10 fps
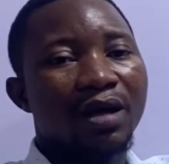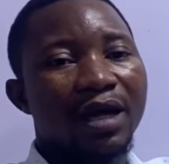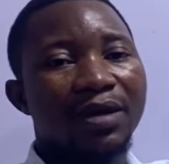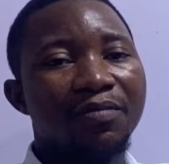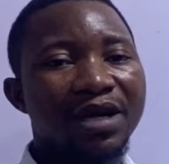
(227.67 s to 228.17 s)

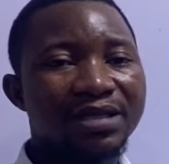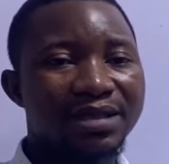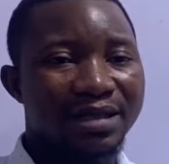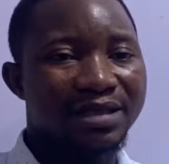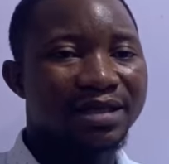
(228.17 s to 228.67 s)
it means
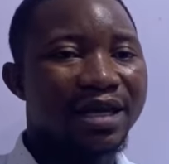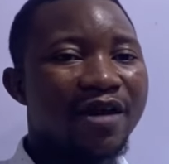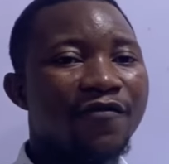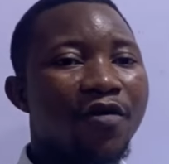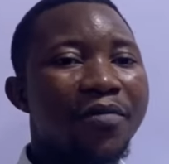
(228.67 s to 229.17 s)
that the
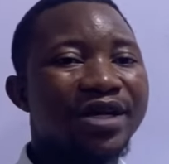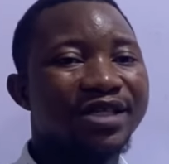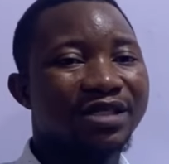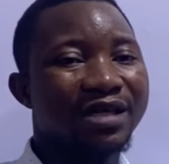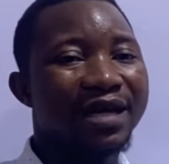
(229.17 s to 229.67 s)

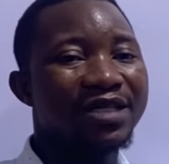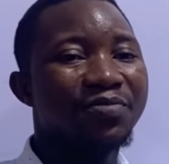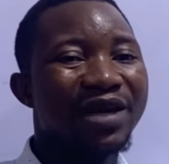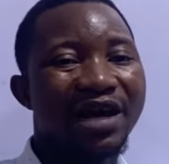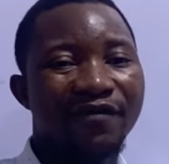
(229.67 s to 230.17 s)
information that is
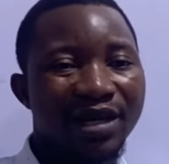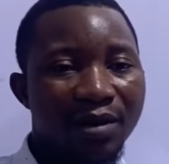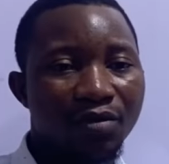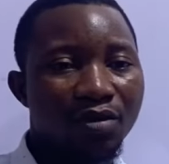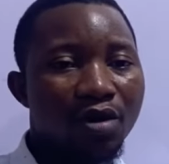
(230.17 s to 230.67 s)
made
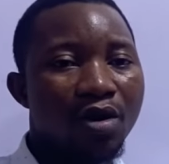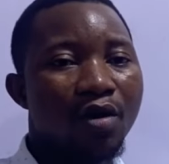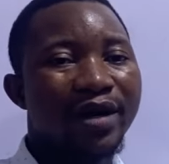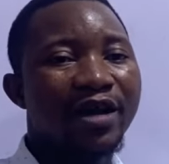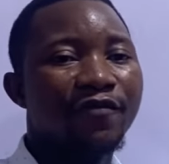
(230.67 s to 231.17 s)
available
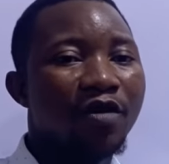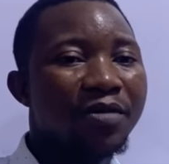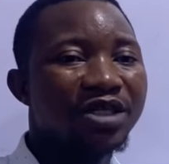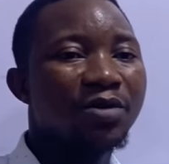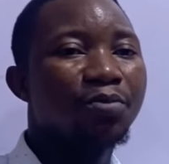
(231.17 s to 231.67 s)
or the
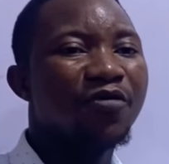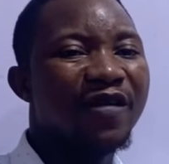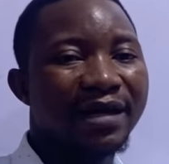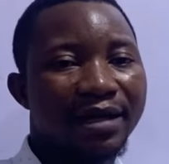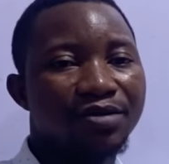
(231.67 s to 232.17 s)
information
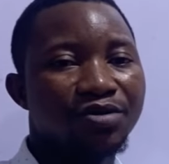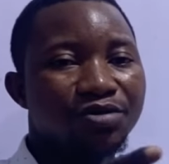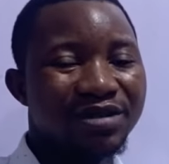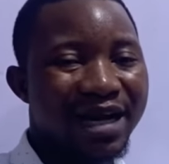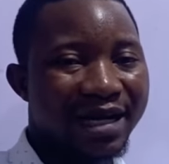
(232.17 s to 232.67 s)
provided to
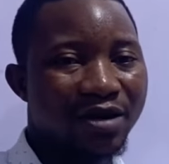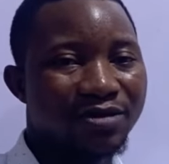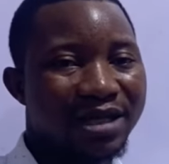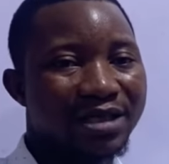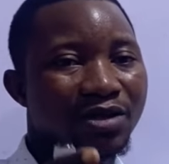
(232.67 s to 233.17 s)
you, the
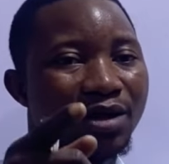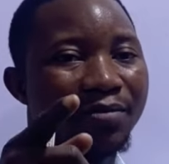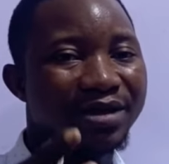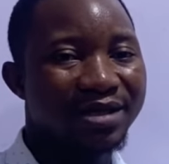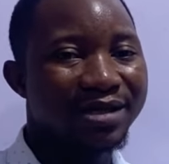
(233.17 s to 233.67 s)
accountant or the
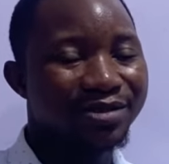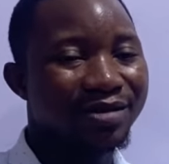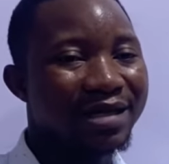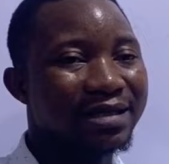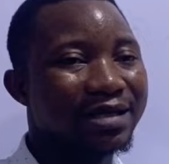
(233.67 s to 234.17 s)
business
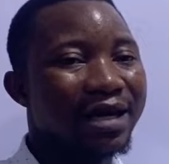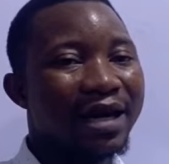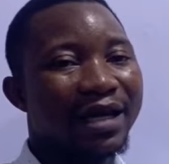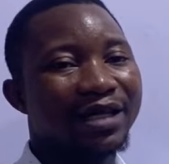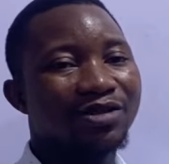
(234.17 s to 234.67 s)
student,
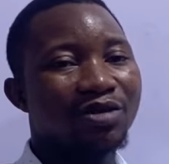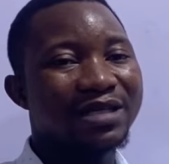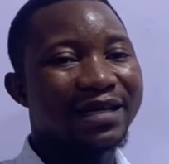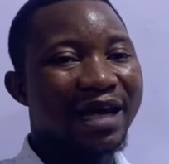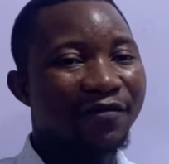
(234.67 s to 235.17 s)
it is not
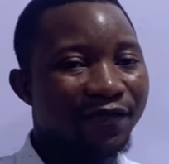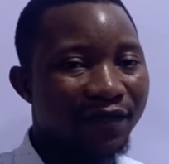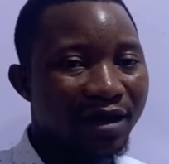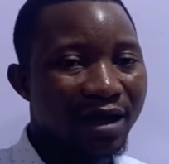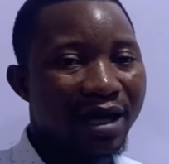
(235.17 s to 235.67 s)
enough.
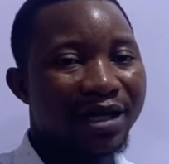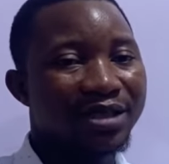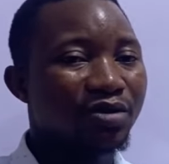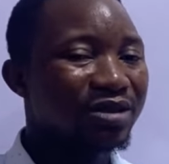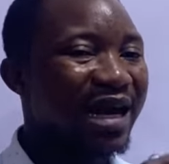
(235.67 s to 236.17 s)
It
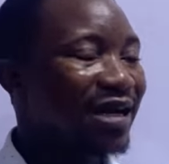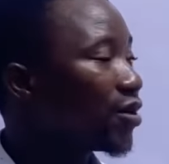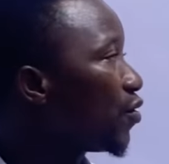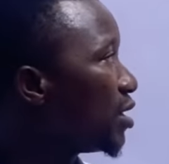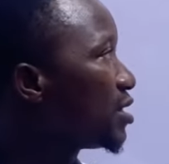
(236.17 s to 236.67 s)
is not
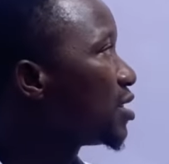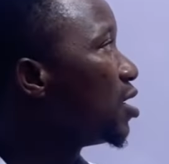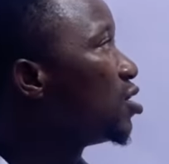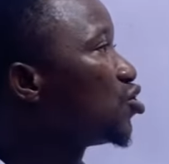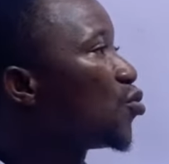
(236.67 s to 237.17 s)
adequate
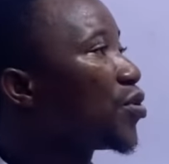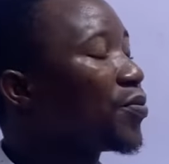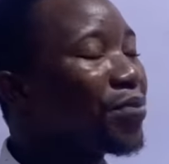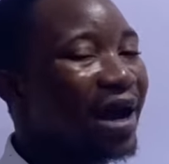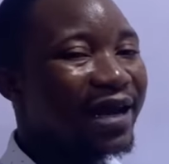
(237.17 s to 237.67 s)
to
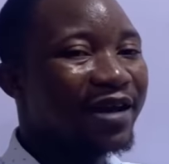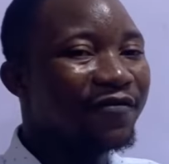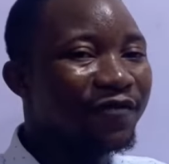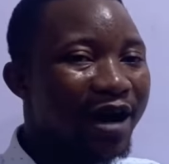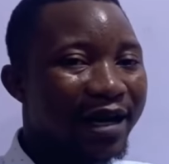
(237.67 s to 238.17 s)
prepare the
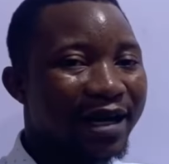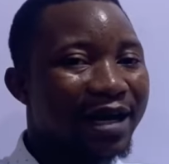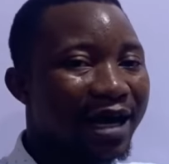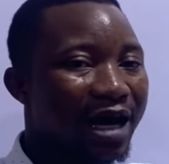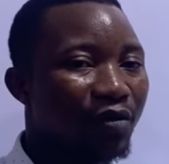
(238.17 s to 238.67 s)
final
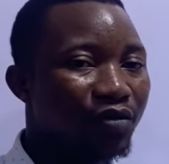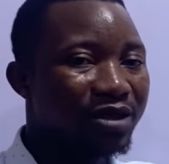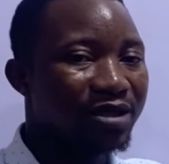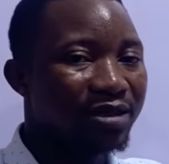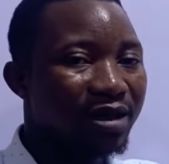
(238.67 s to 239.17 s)
account.
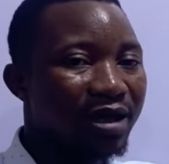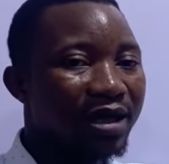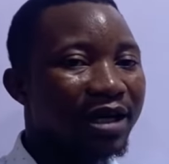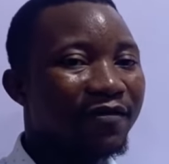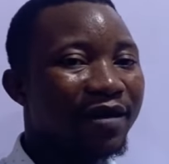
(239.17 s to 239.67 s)

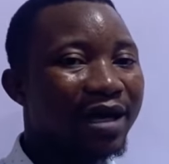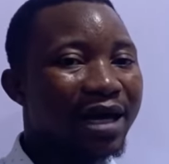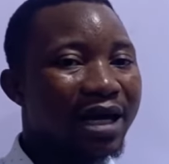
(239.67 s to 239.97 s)
The final